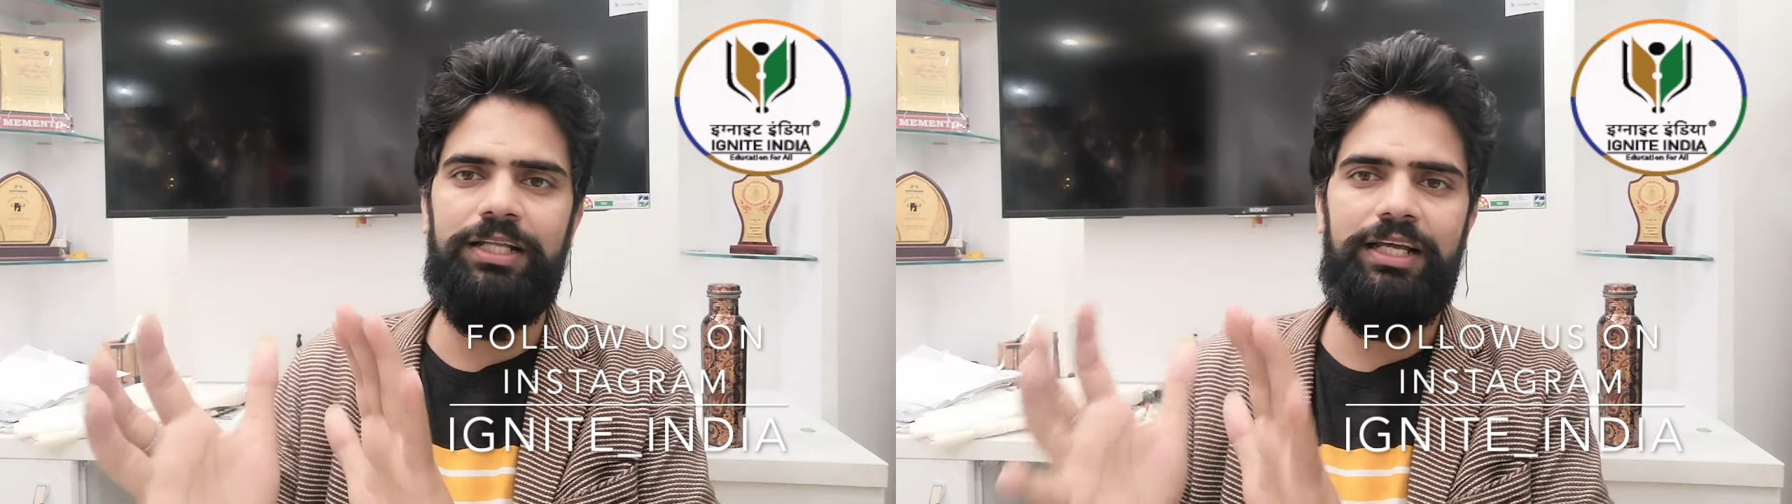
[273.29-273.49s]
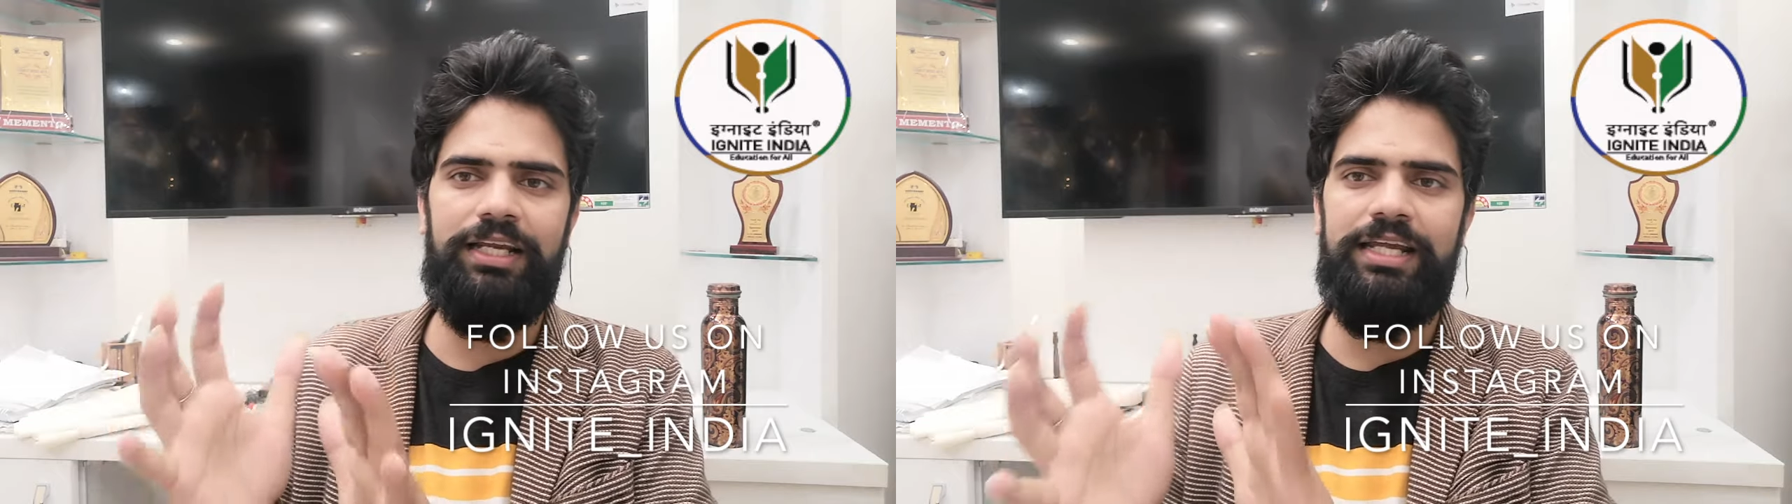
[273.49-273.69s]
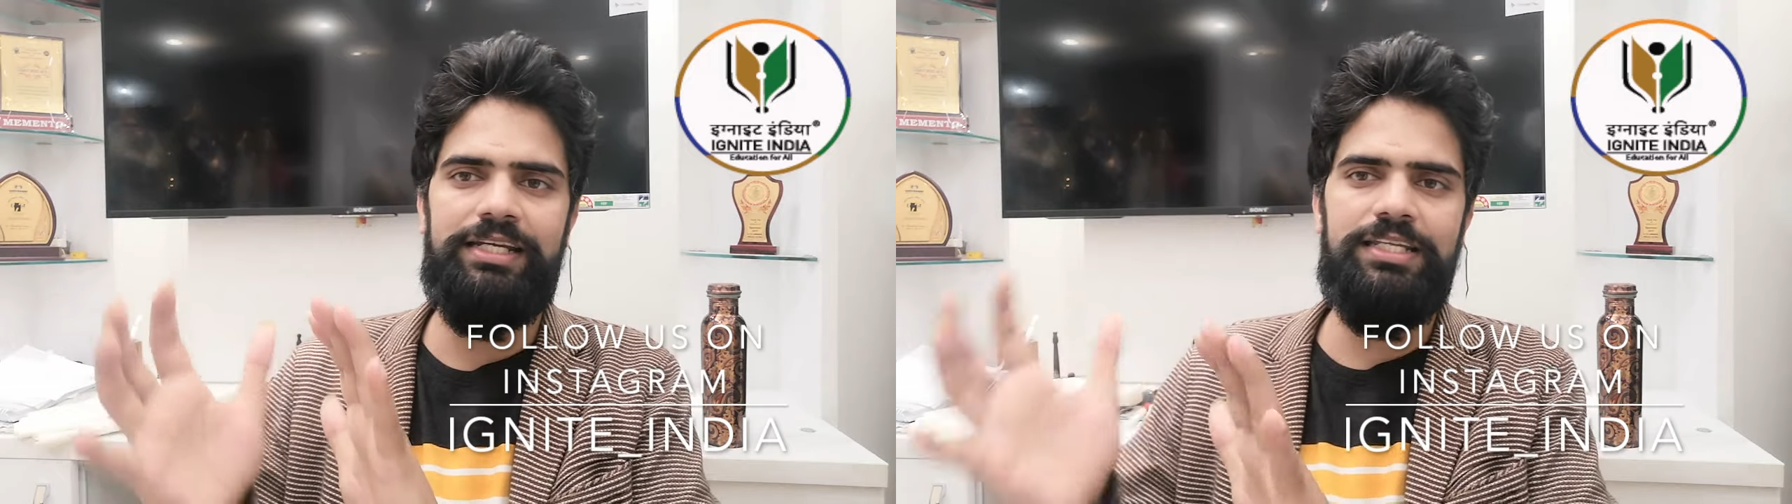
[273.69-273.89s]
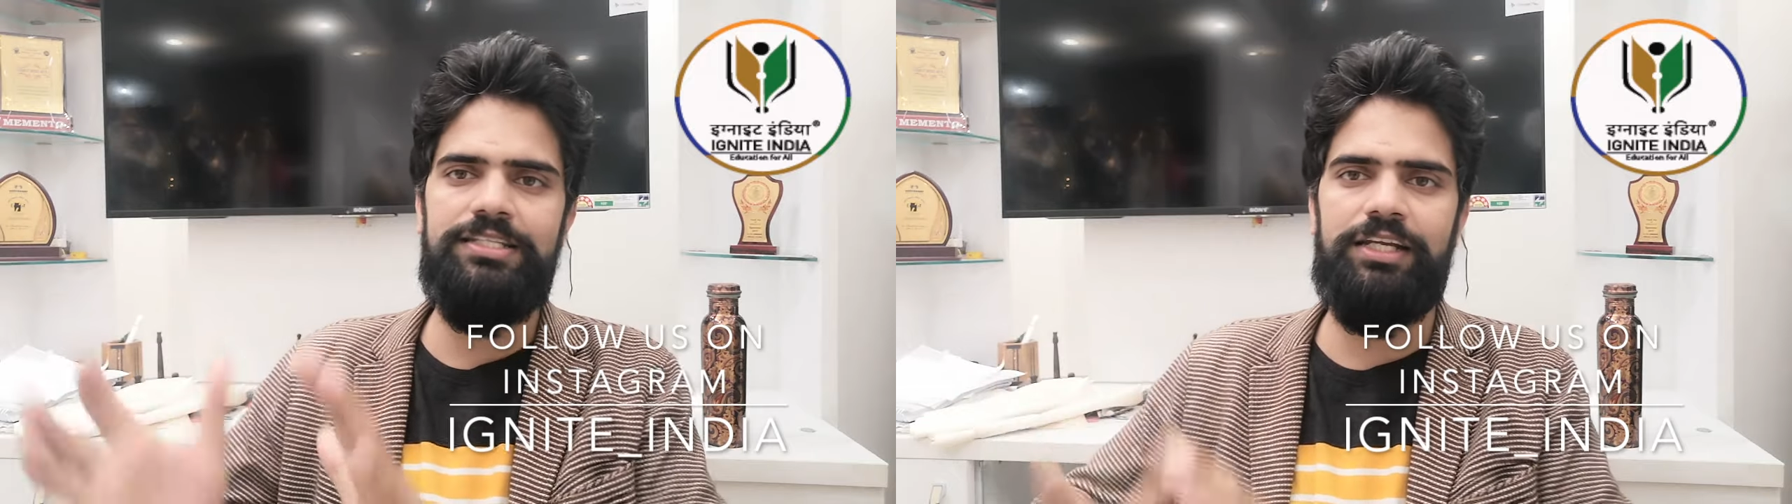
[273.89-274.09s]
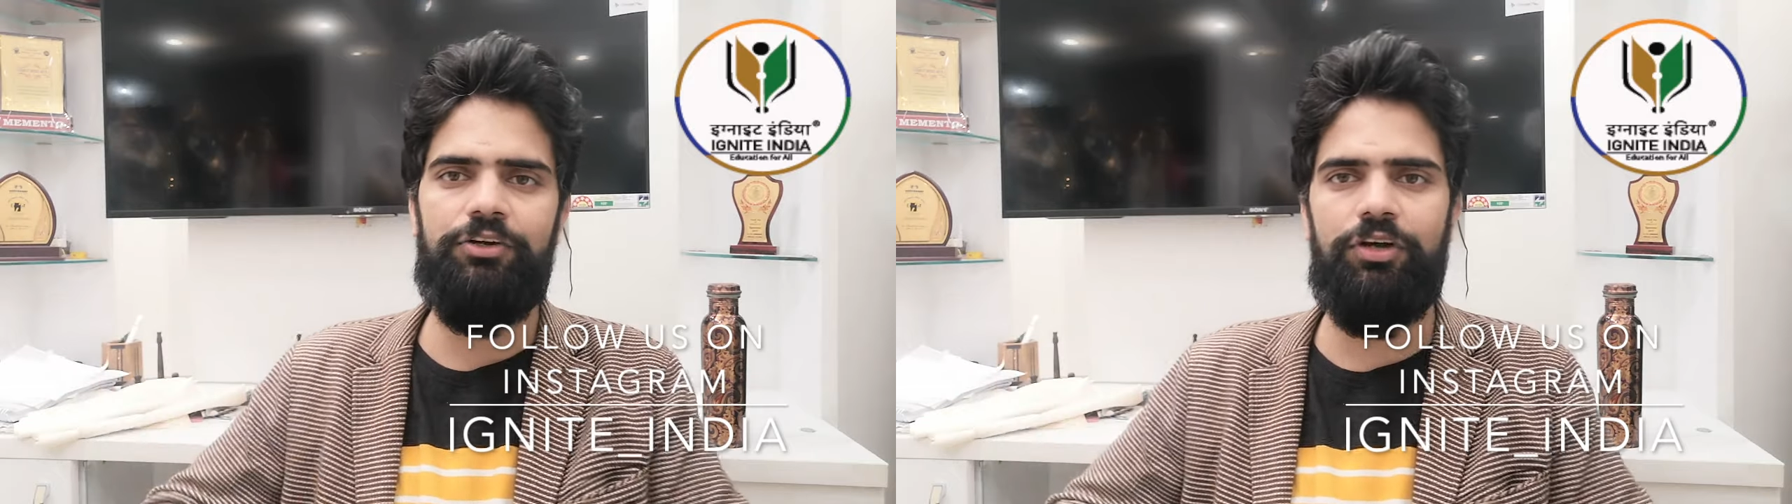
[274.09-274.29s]
NITs and
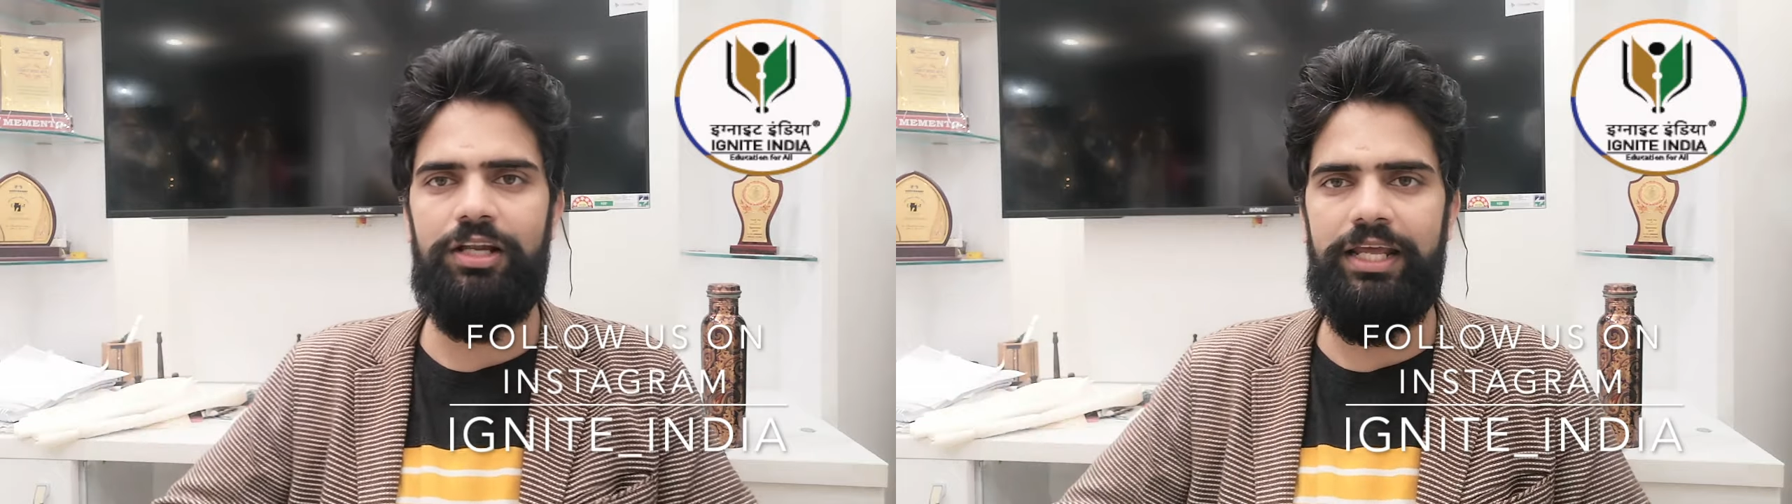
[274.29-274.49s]
all like,